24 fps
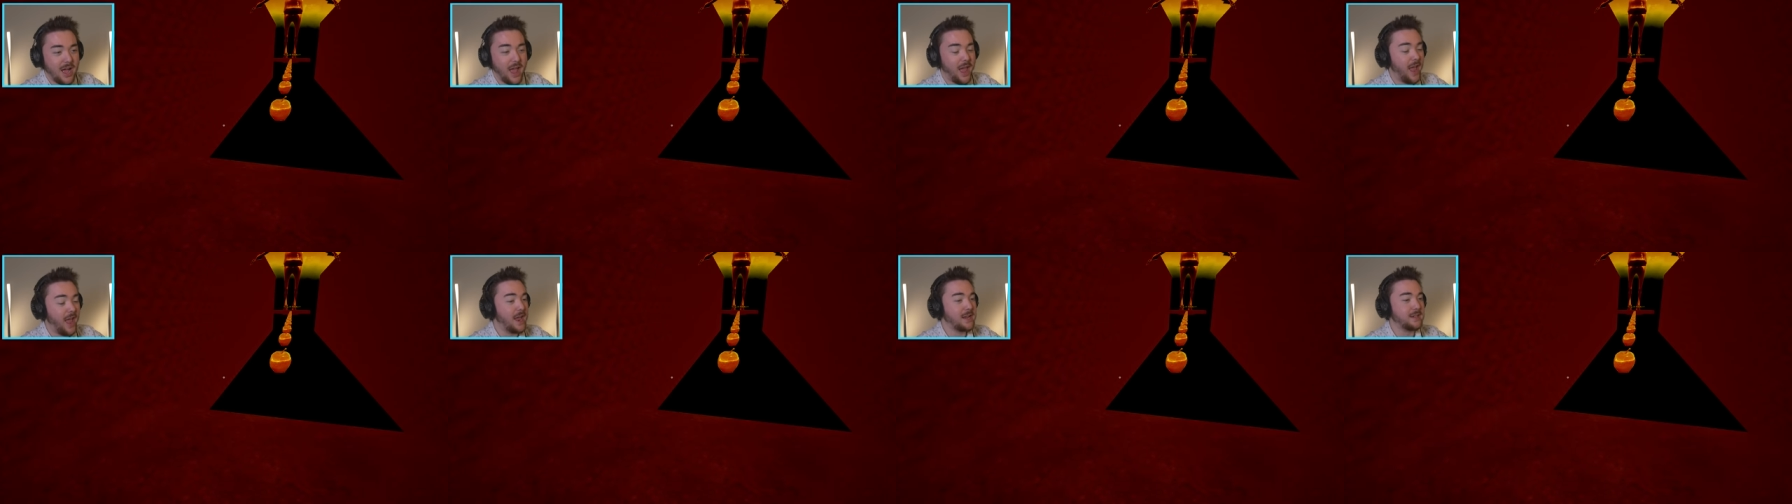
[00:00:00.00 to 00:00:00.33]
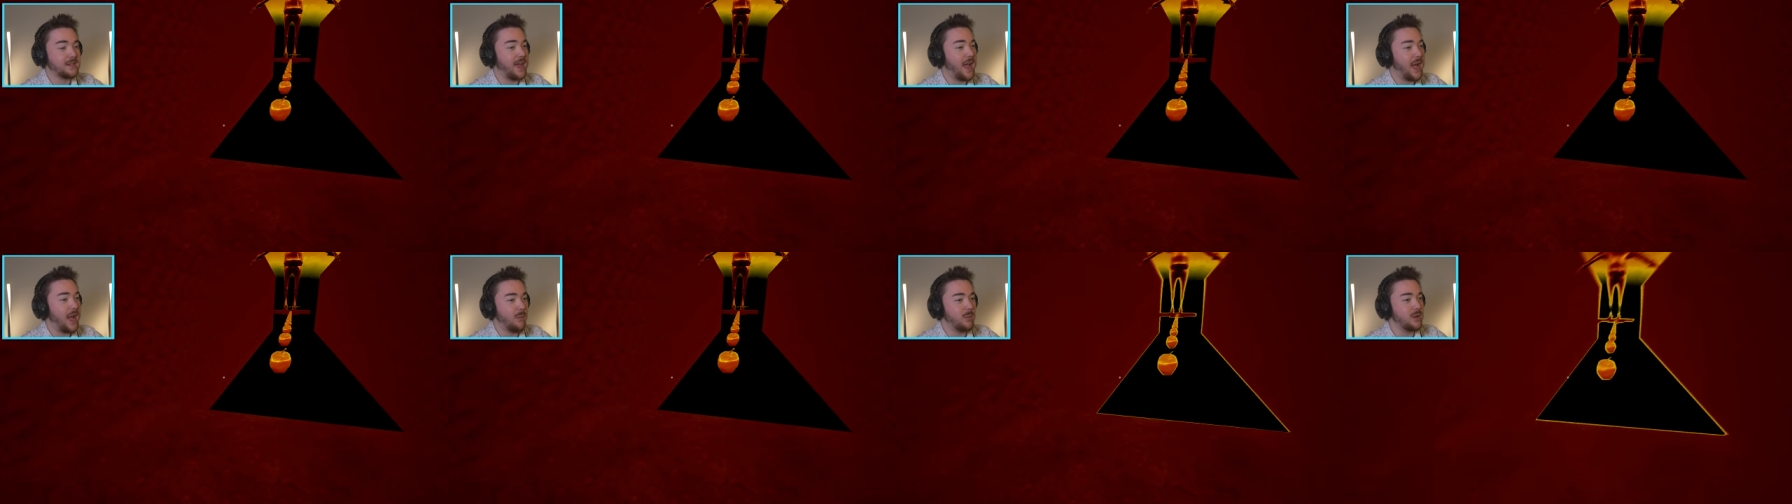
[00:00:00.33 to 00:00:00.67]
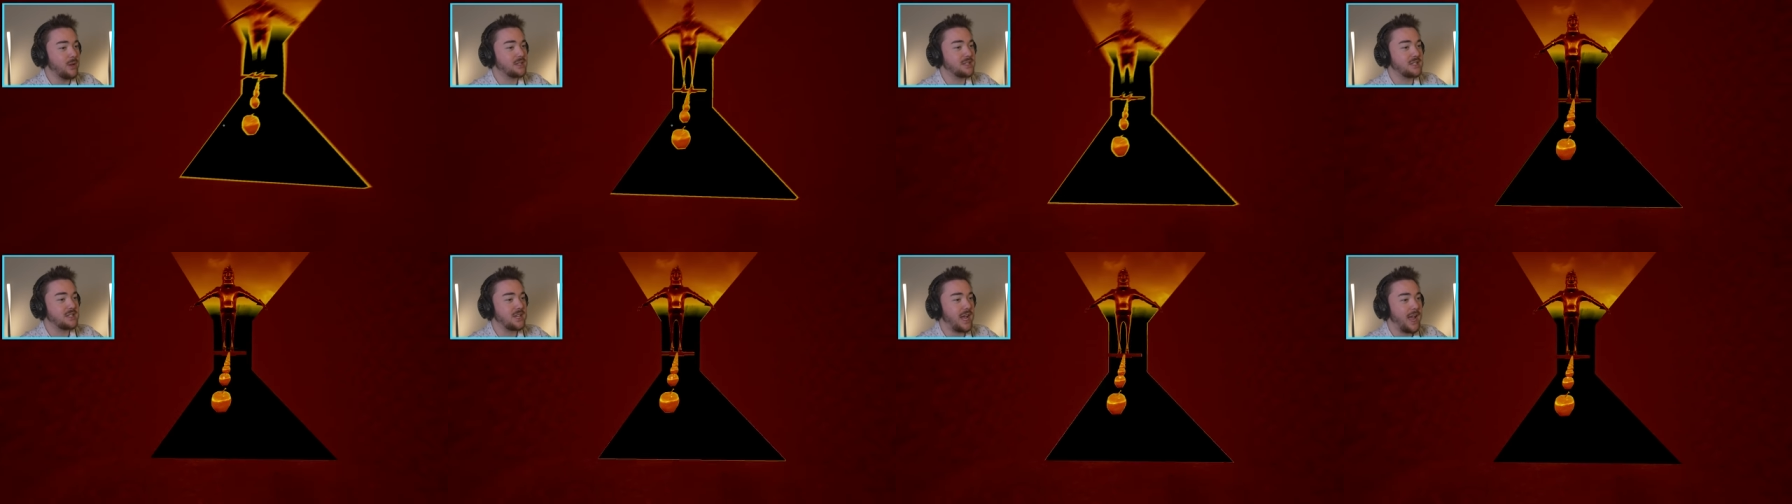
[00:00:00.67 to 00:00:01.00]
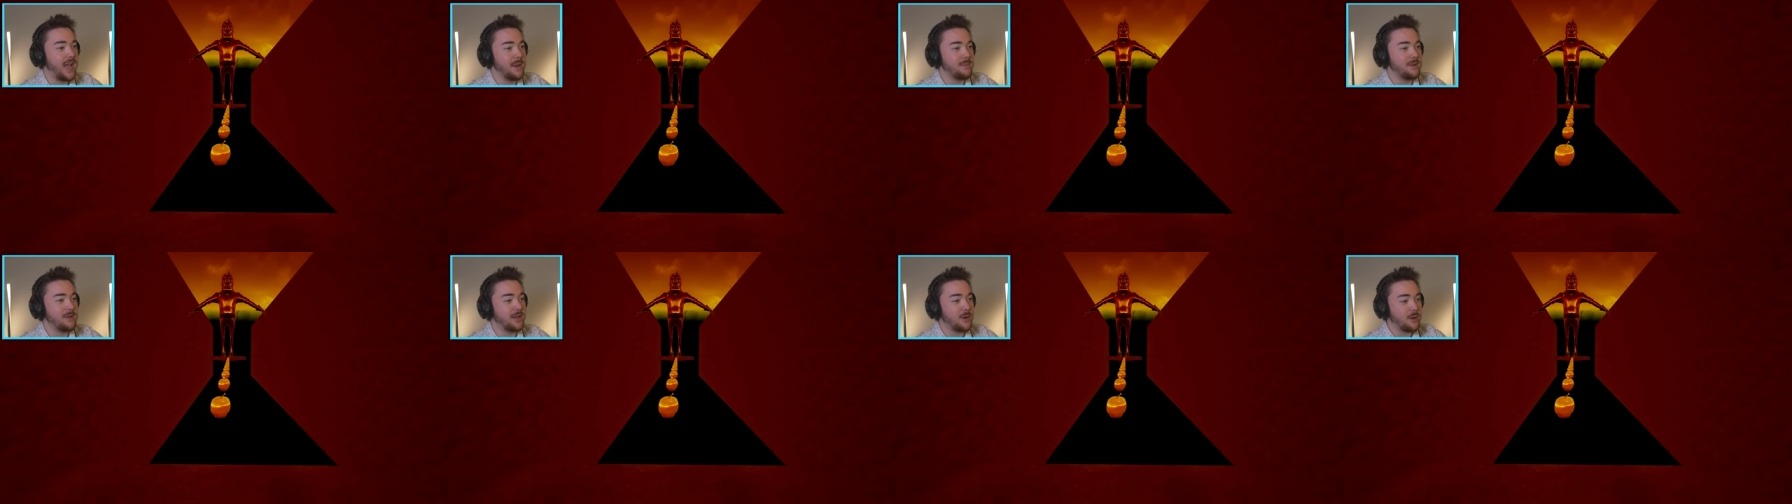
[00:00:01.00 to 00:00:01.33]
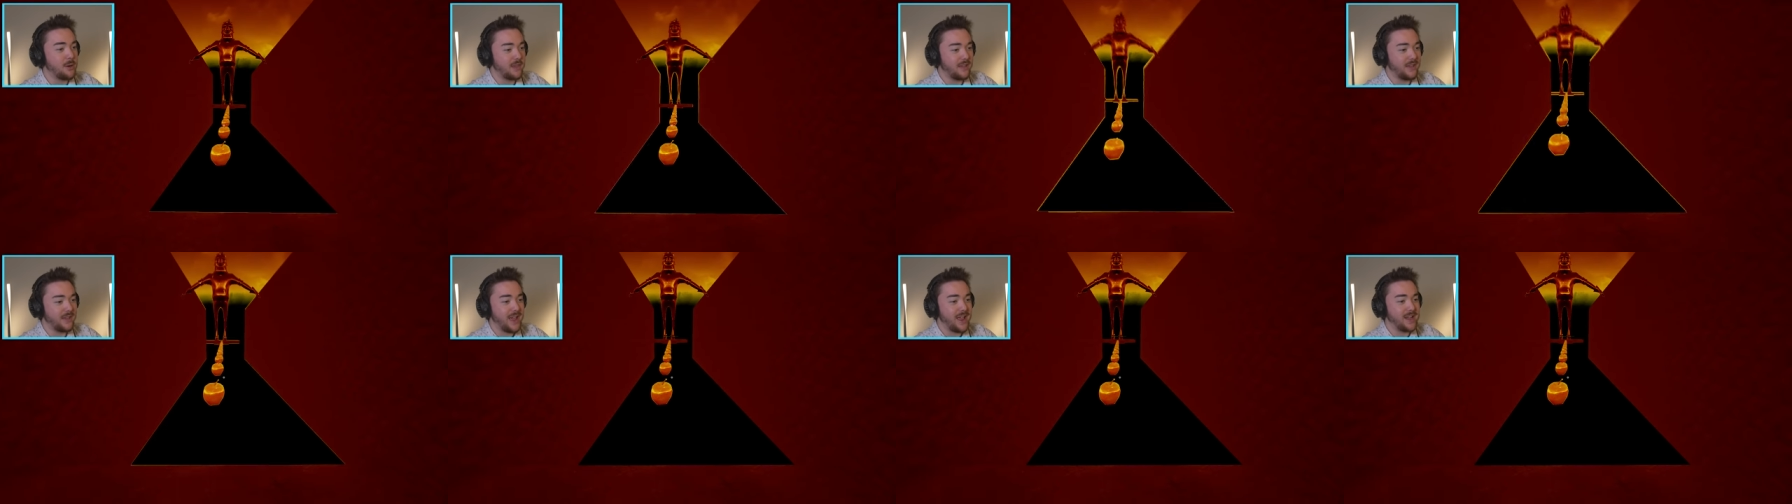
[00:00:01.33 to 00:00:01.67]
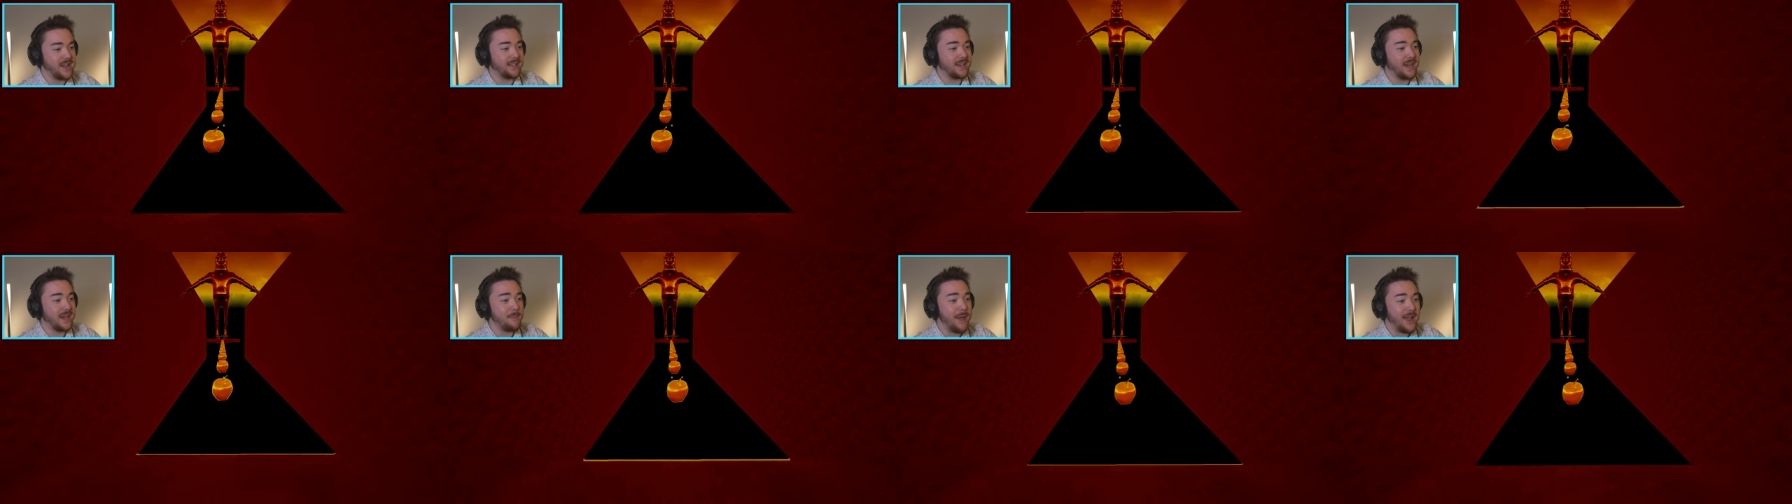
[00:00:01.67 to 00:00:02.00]
and now it's time to go to the
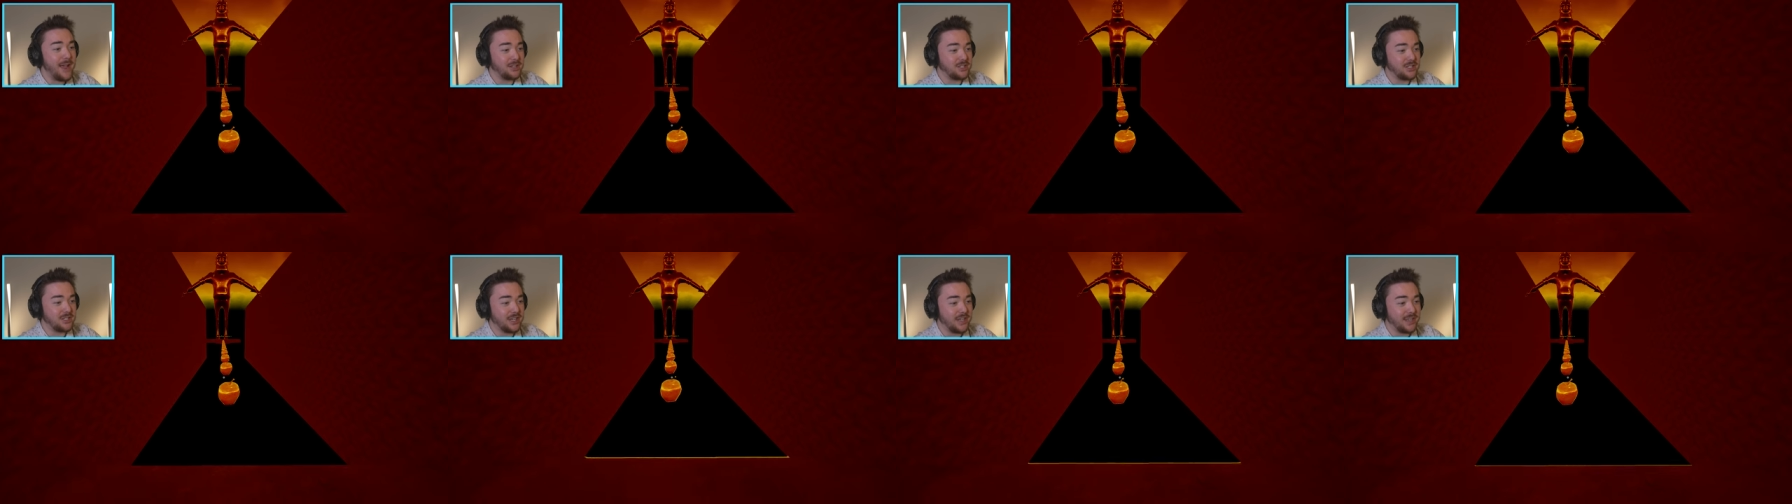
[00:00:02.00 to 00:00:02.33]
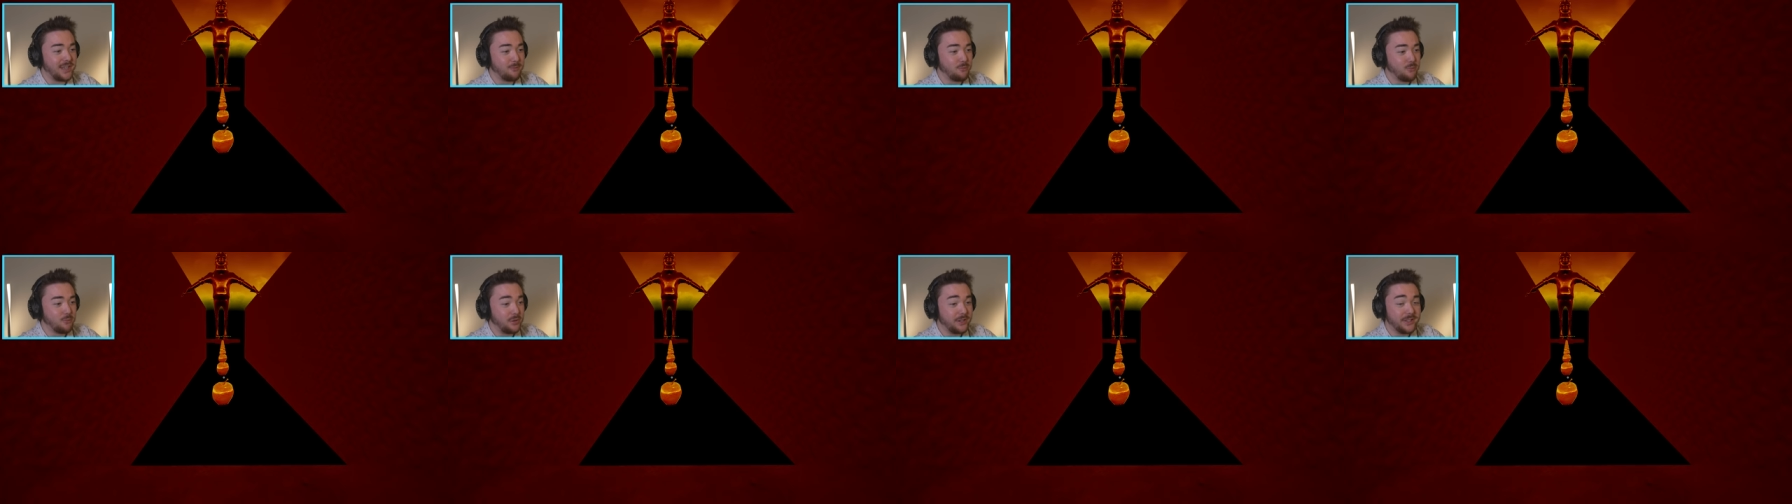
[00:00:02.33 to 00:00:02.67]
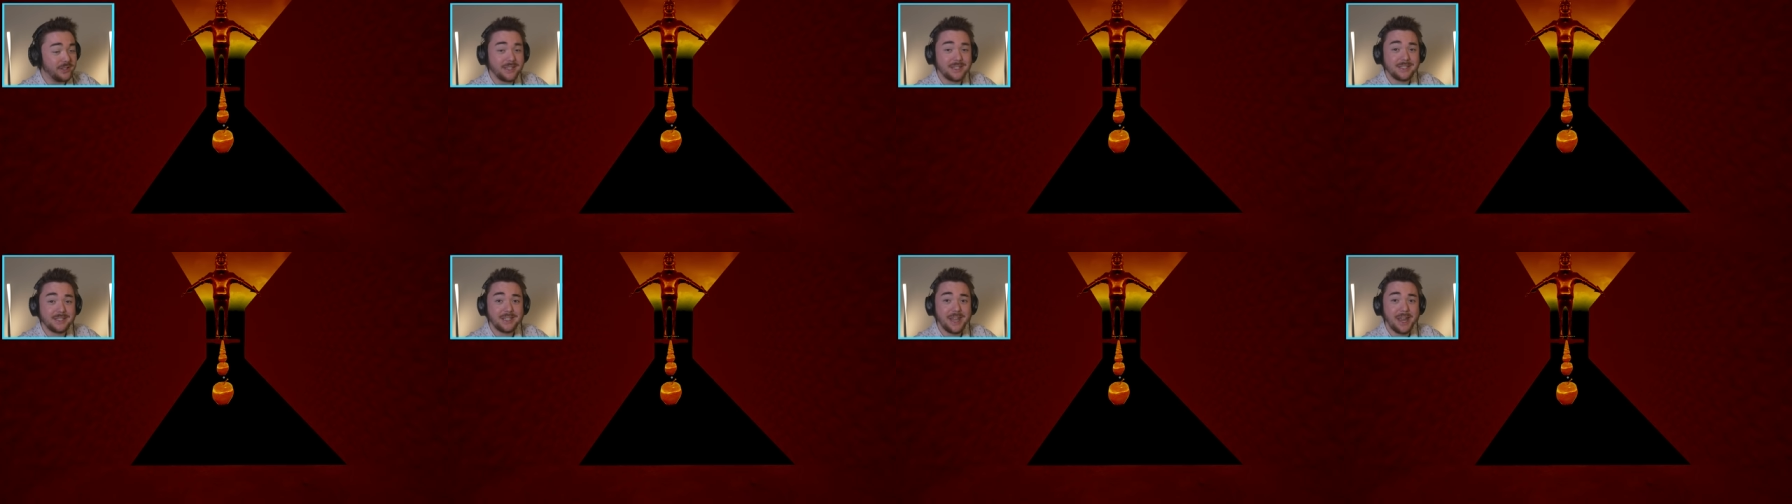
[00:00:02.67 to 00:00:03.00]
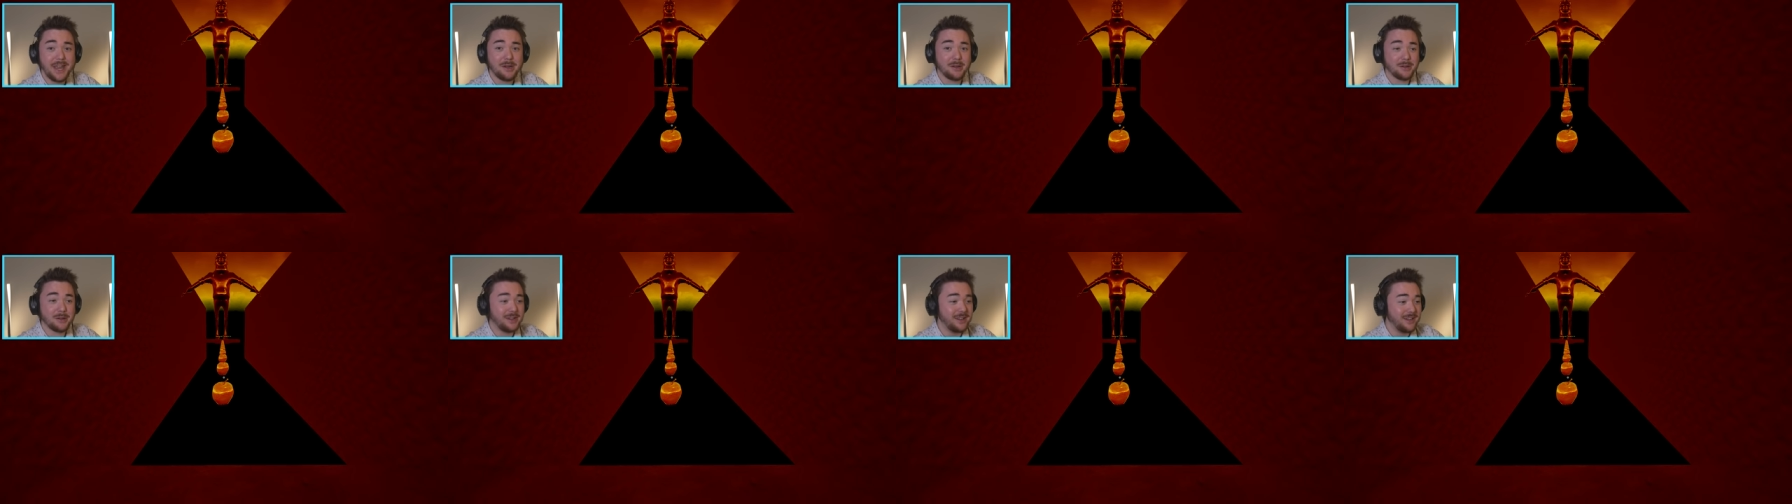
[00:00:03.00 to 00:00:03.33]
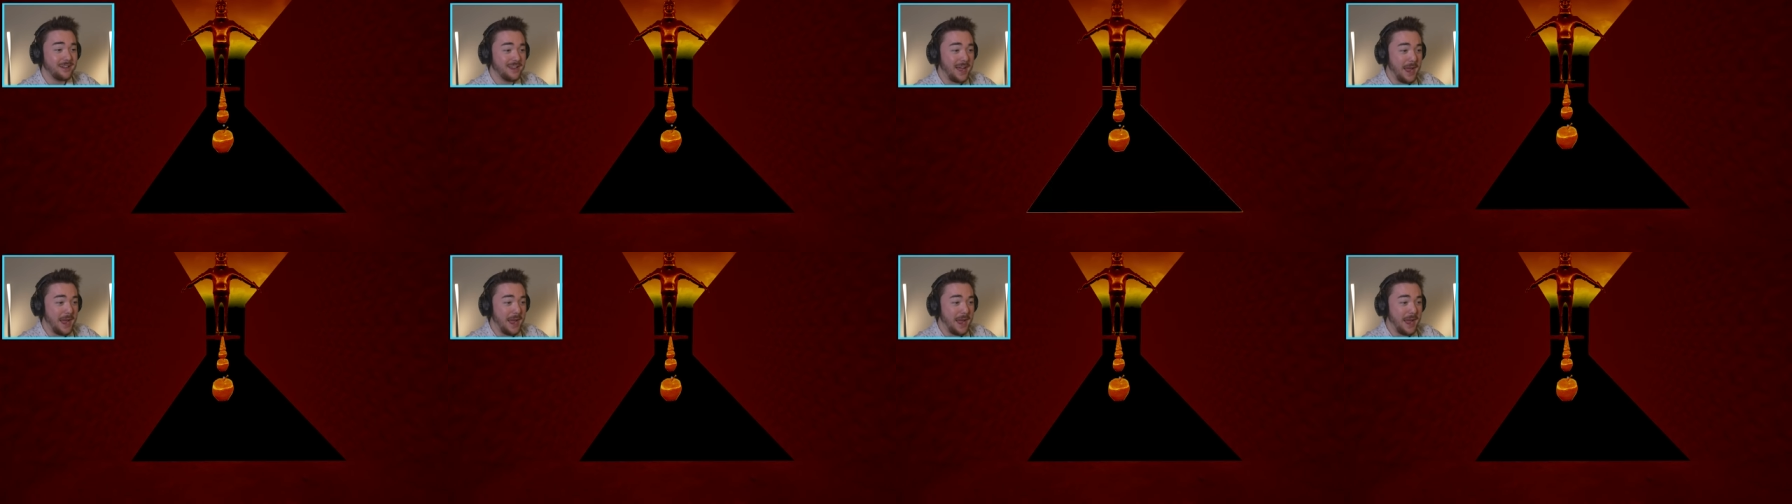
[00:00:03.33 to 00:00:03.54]
end, and I'm actually really scared.